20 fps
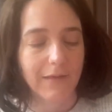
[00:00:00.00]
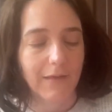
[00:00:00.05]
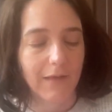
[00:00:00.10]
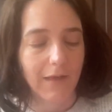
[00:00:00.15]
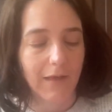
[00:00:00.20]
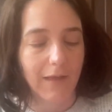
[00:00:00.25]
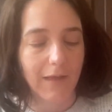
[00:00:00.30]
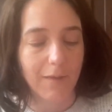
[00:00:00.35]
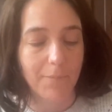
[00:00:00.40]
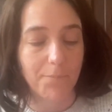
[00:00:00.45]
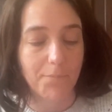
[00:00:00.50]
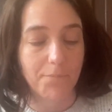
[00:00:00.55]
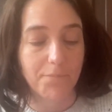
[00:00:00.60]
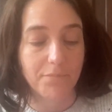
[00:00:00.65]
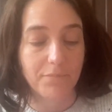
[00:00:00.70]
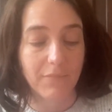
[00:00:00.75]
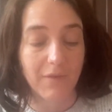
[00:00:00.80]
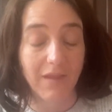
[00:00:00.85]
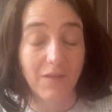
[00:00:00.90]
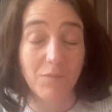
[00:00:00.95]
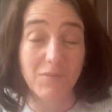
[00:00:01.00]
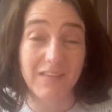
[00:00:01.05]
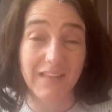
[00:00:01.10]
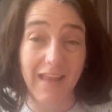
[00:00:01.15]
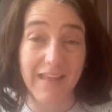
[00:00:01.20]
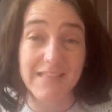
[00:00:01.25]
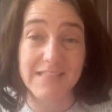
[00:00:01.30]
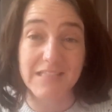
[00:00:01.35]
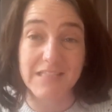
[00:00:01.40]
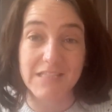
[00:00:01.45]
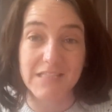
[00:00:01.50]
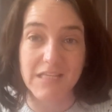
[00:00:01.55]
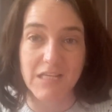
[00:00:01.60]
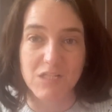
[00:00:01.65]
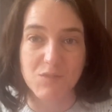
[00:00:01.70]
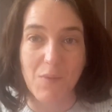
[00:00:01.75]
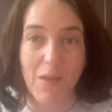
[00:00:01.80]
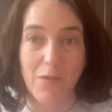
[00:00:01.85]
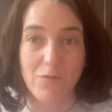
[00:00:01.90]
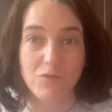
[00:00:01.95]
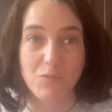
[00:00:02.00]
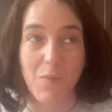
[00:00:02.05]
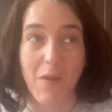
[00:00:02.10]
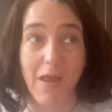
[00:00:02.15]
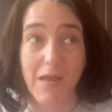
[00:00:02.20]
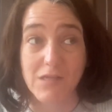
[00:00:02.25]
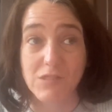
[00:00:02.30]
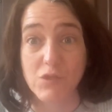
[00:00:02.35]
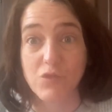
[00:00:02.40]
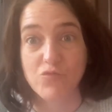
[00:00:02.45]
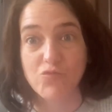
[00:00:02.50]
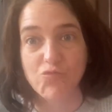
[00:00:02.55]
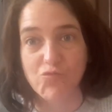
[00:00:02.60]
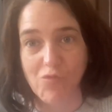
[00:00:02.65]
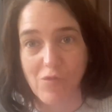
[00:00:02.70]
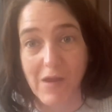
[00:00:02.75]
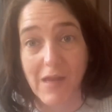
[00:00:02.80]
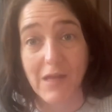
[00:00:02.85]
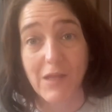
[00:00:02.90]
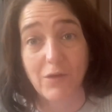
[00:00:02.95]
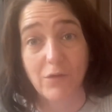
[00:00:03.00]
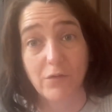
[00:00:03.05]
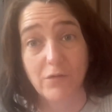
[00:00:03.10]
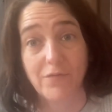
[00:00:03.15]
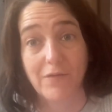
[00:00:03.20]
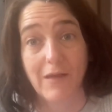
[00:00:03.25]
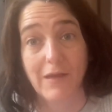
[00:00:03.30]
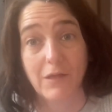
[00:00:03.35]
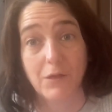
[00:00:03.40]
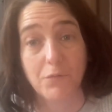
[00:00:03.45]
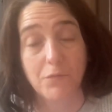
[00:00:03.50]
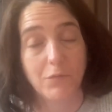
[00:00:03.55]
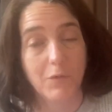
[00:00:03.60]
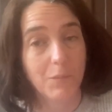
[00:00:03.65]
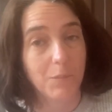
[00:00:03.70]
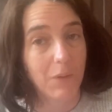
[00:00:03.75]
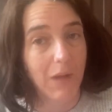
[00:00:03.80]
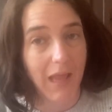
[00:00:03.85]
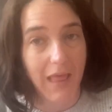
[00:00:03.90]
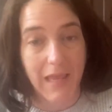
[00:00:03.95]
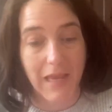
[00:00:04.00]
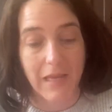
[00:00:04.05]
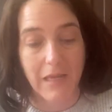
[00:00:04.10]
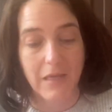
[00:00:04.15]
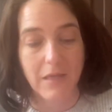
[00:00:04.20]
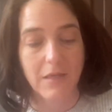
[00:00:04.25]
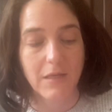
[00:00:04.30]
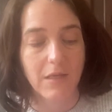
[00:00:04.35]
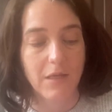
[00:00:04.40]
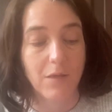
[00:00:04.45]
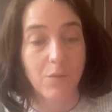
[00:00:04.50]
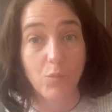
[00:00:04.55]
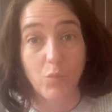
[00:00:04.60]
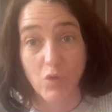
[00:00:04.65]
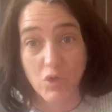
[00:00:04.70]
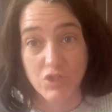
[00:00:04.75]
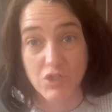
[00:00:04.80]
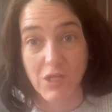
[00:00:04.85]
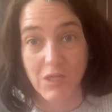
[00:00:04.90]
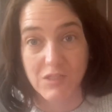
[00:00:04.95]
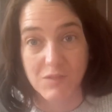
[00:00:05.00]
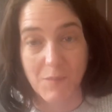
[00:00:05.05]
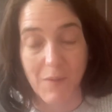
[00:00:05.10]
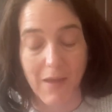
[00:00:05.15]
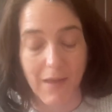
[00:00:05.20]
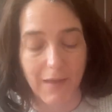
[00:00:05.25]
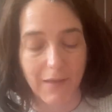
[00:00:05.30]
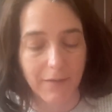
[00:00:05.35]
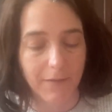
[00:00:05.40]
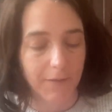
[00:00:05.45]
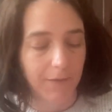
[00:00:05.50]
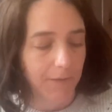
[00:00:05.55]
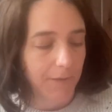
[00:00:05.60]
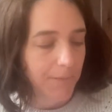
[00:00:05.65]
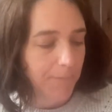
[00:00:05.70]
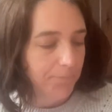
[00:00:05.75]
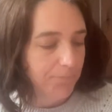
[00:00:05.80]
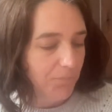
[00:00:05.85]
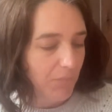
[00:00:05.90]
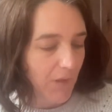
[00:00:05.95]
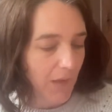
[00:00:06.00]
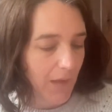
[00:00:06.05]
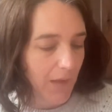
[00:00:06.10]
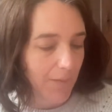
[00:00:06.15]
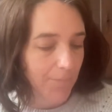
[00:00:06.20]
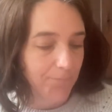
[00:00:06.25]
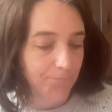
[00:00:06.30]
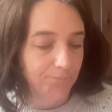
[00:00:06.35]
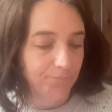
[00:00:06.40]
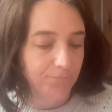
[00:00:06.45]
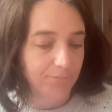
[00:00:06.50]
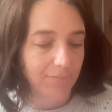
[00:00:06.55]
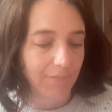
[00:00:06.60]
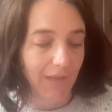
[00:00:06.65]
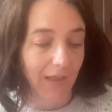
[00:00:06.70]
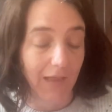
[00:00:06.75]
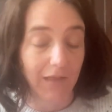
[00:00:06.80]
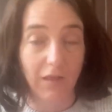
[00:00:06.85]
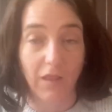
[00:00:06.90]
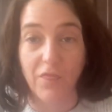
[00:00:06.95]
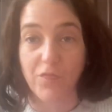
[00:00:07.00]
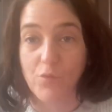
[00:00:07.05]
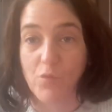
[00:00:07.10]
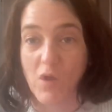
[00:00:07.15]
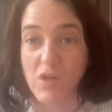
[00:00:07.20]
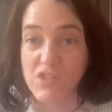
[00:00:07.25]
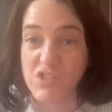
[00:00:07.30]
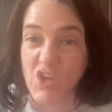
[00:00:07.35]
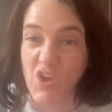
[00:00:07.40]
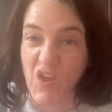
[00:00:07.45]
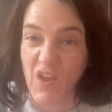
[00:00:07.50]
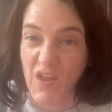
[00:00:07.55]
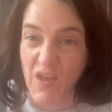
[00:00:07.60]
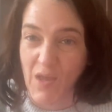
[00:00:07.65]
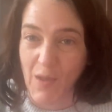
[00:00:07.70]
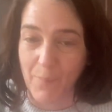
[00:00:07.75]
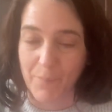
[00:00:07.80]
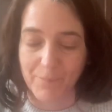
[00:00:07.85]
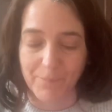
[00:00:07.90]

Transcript: It was less than £6 a bag, so it's really good value for a plain project bag. And I thought I'd dye it up.